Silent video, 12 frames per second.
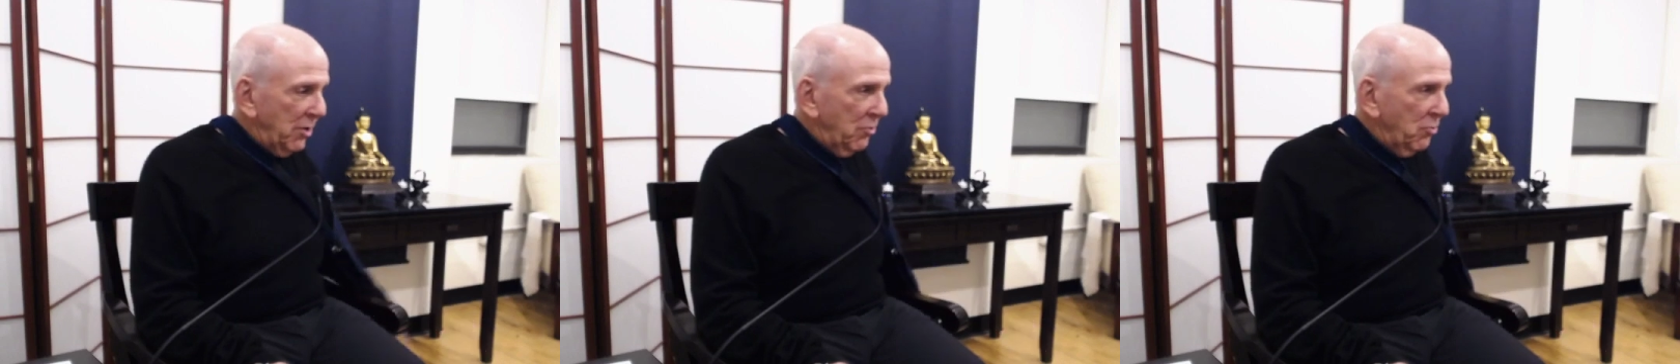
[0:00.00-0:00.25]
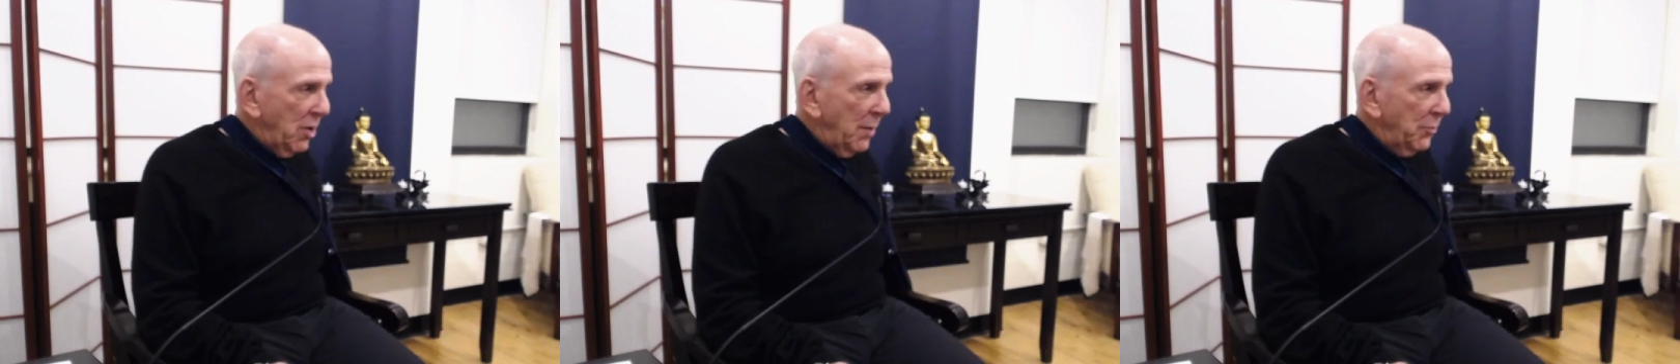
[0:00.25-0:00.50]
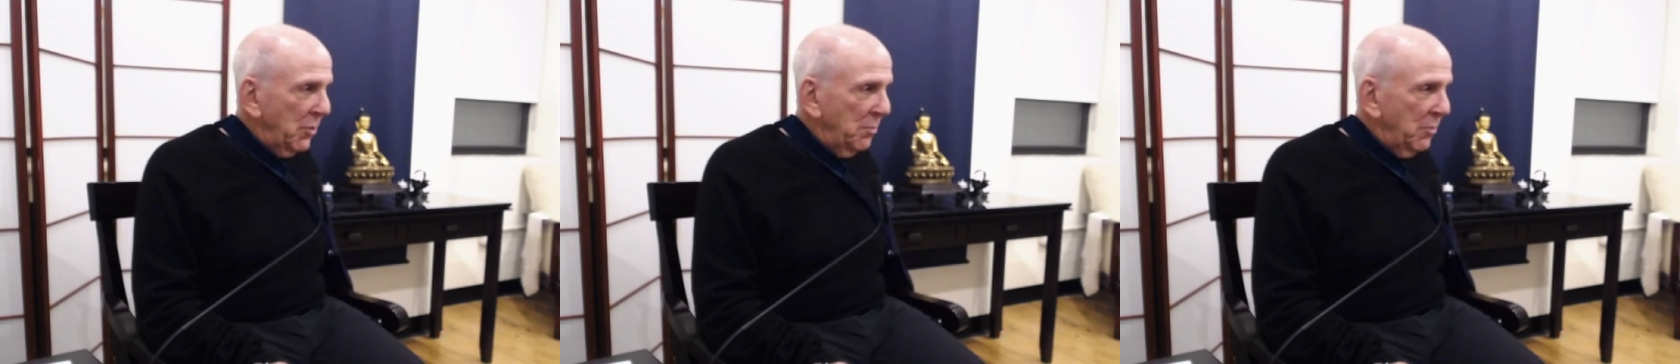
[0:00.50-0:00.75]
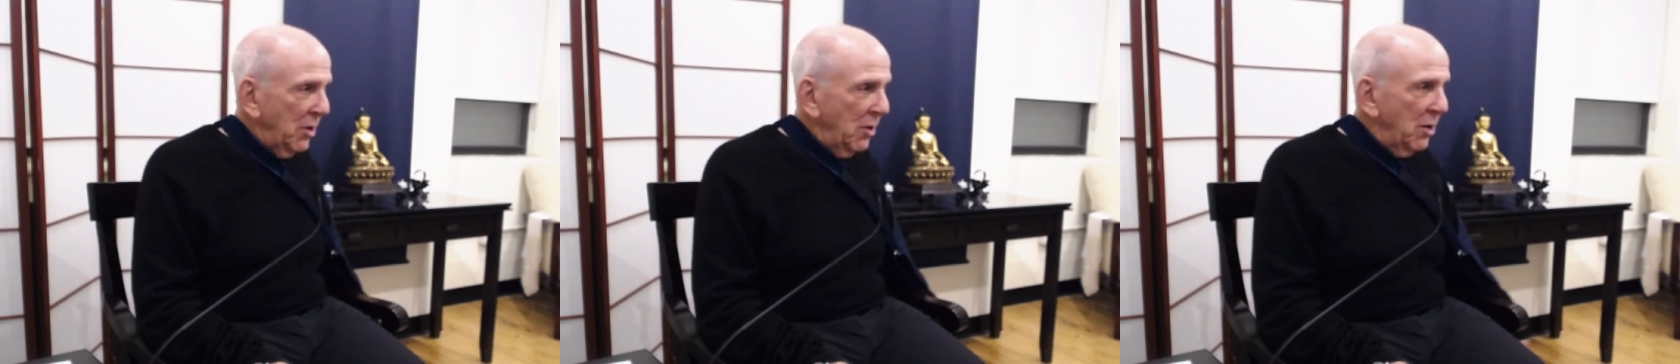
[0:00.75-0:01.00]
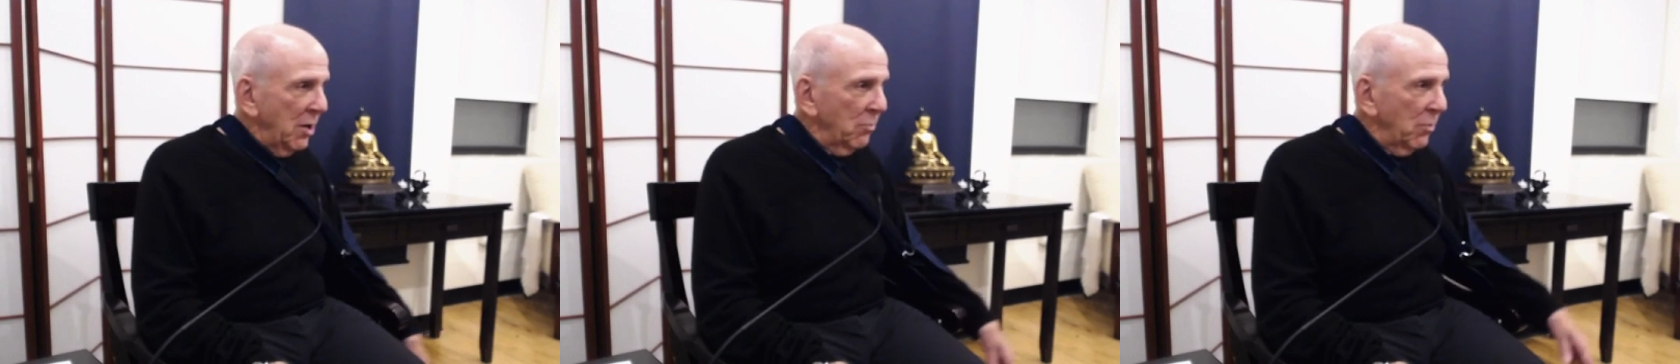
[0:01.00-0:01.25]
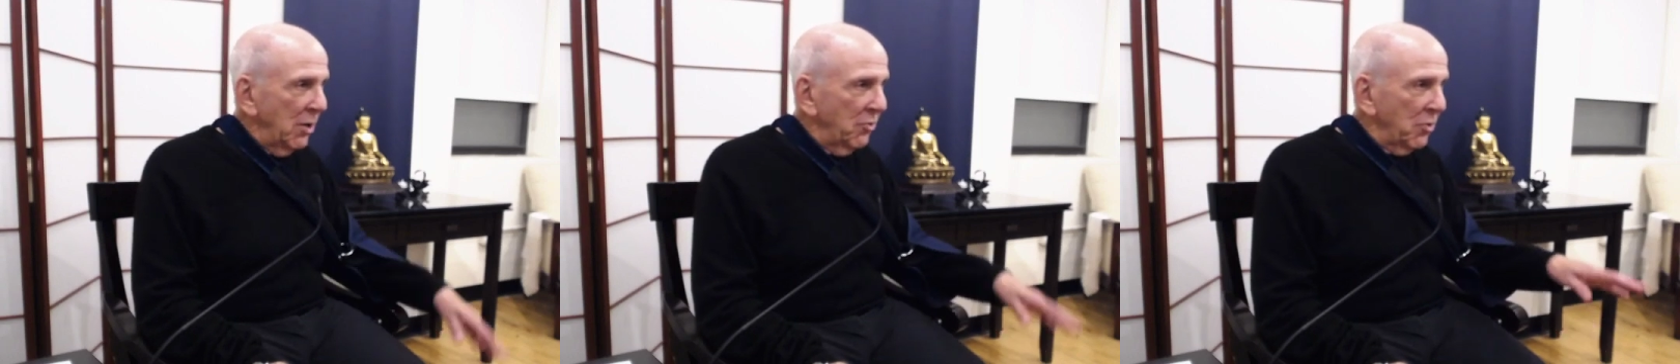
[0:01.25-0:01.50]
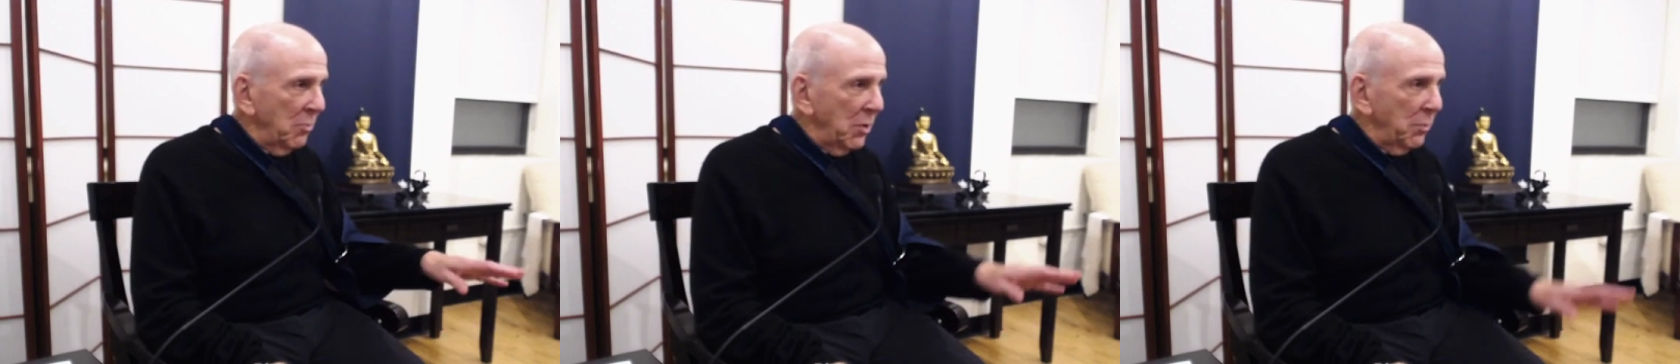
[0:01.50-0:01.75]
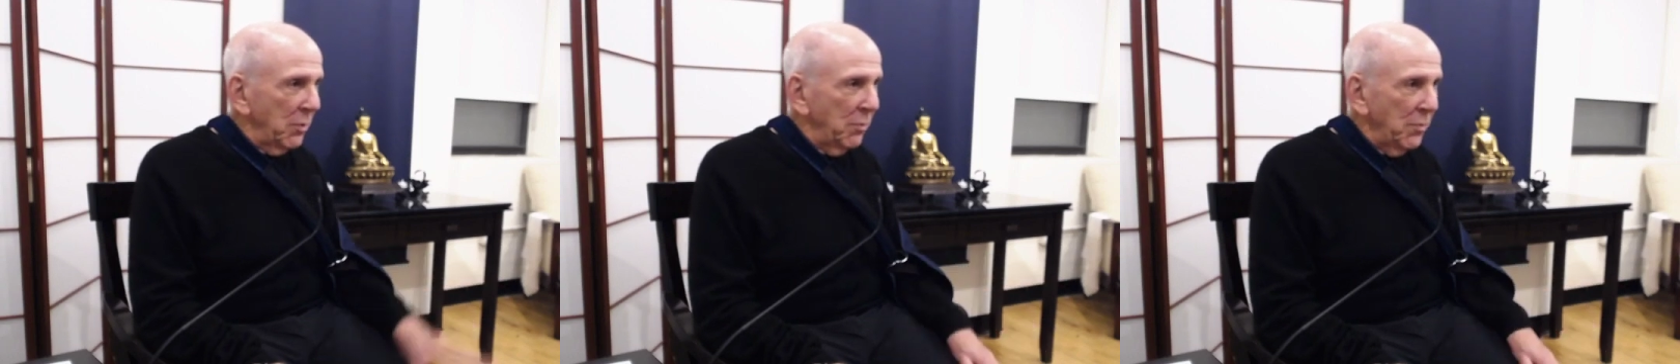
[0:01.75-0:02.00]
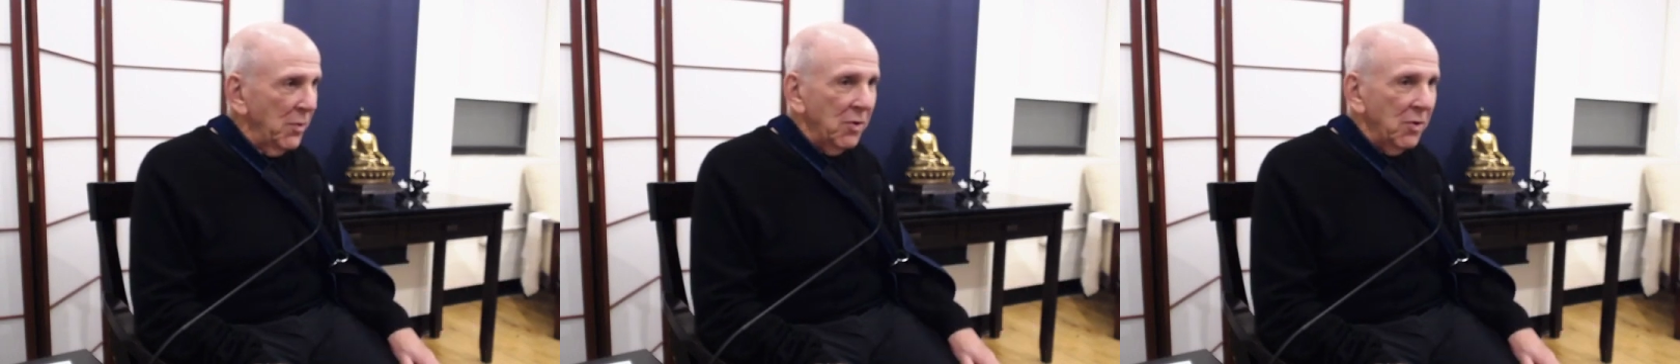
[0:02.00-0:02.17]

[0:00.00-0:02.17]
drop them there and raise them up and